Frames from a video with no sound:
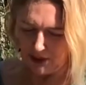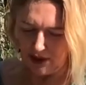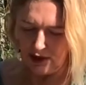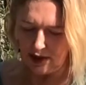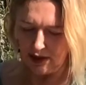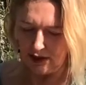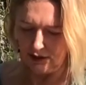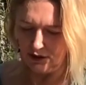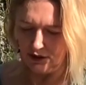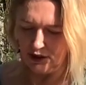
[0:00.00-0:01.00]
painting is
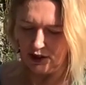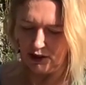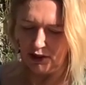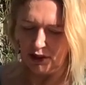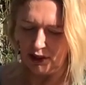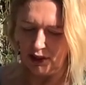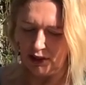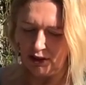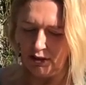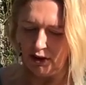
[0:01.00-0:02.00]
concerned,
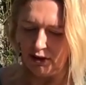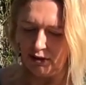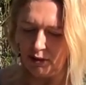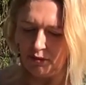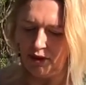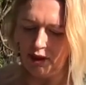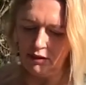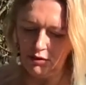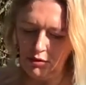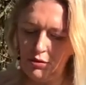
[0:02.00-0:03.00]
there are some
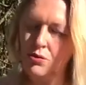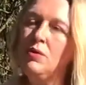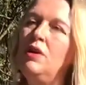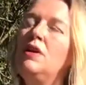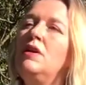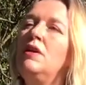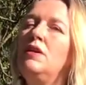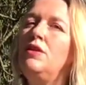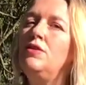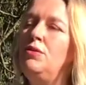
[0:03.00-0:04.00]
things to
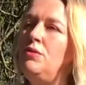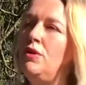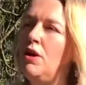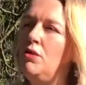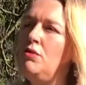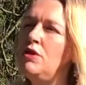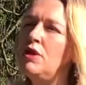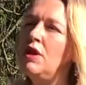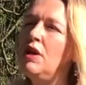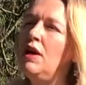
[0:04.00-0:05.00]
note,
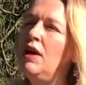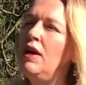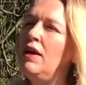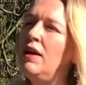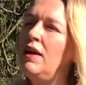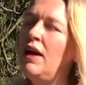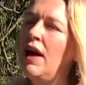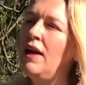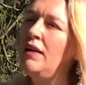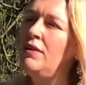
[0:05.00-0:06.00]

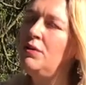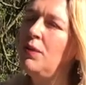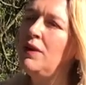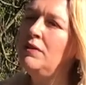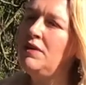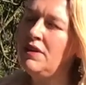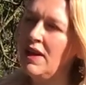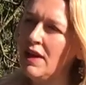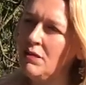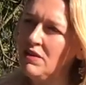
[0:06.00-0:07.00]
and one of the
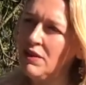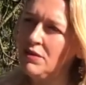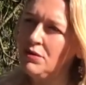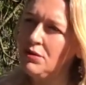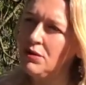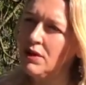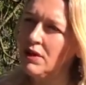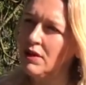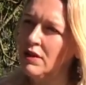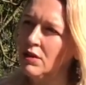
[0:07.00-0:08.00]
names that you
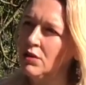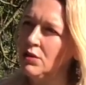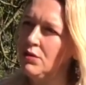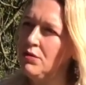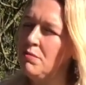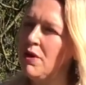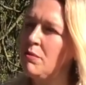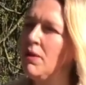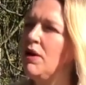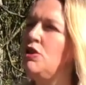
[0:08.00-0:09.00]
could
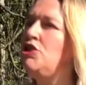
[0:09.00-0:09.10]
remember,